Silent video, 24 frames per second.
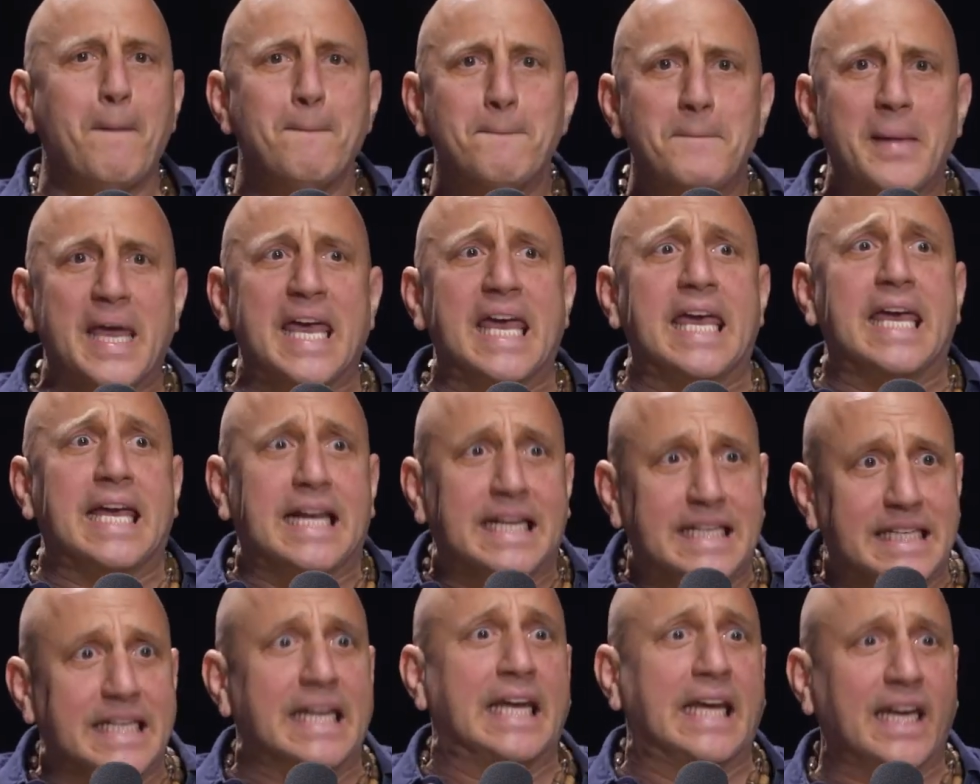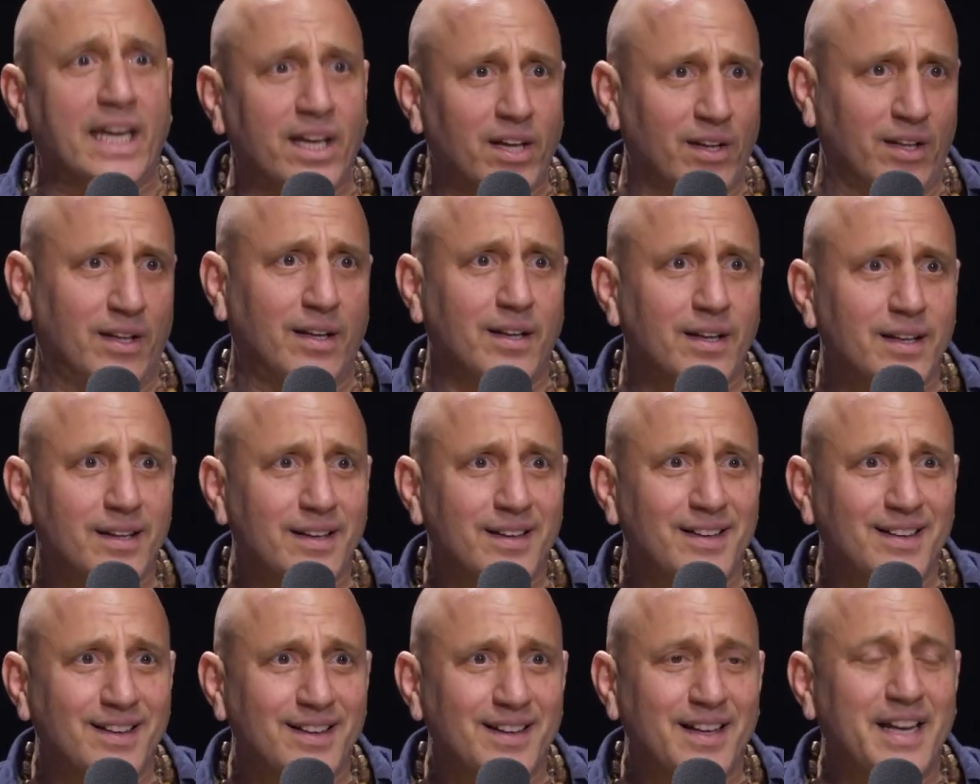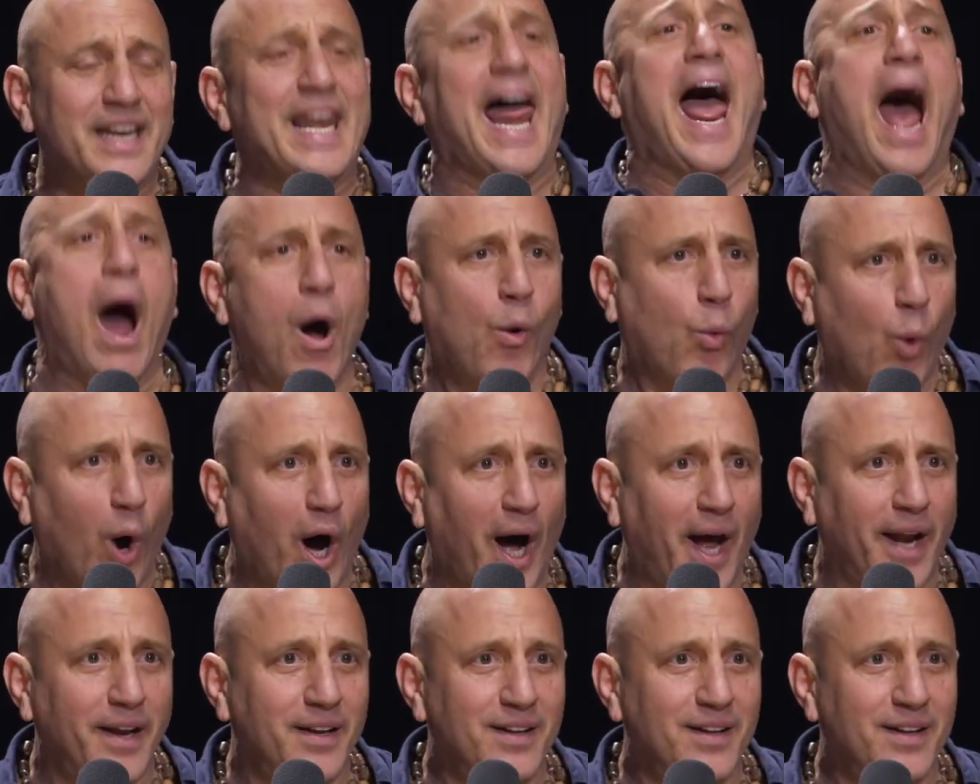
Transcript: Big deal. Now what?